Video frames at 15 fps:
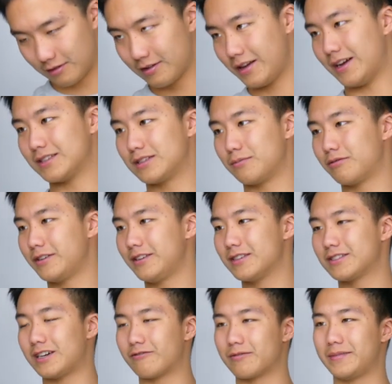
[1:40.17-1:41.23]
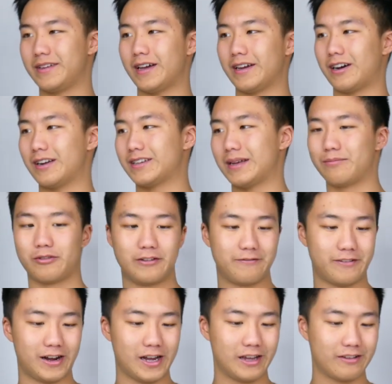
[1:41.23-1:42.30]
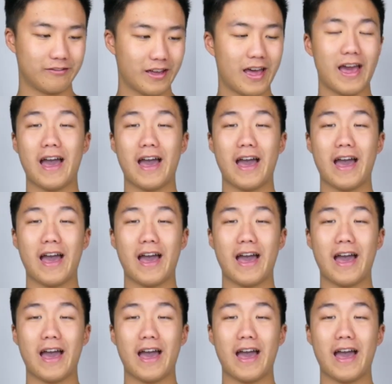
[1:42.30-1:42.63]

Yeah, so pretty good solve for me. I got a 10.5,